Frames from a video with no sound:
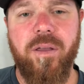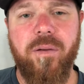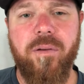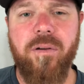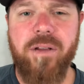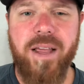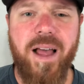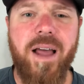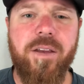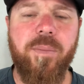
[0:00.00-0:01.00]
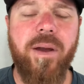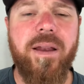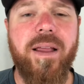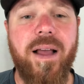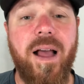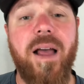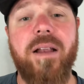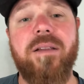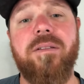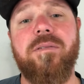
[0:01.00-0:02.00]
You go to God. You pray to God.
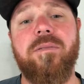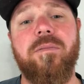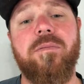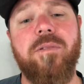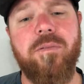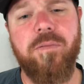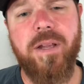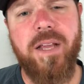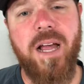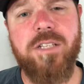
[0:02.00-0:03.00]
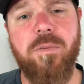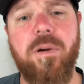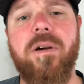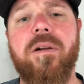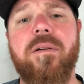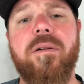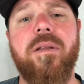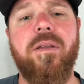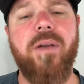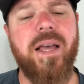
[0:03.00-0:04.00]
You, you read God's word.
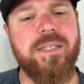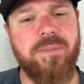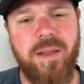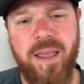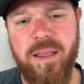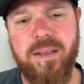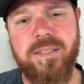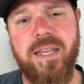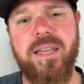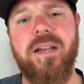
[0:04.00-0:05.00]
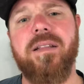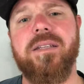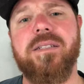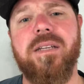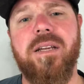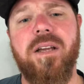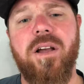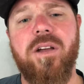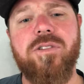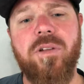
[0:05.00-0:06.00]
You ask Him, hey, take care of this.
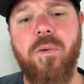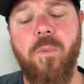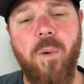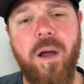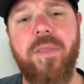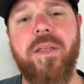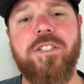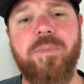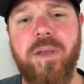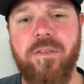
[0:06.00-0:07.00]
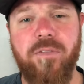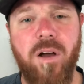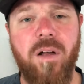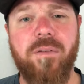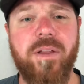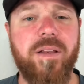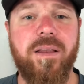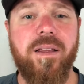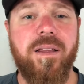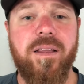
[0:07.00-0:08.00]
There's only one that should be involved in,
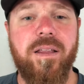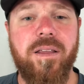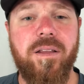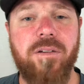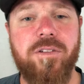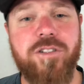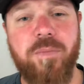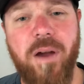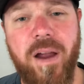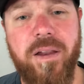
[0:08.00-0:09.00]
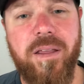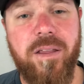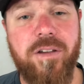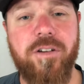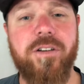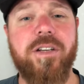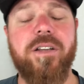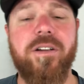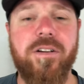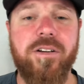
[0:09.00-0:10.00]
you know, your sobriety, your
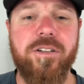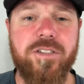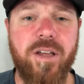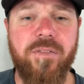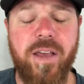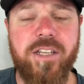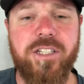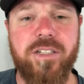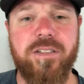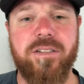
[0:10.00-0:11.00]
your your salvation,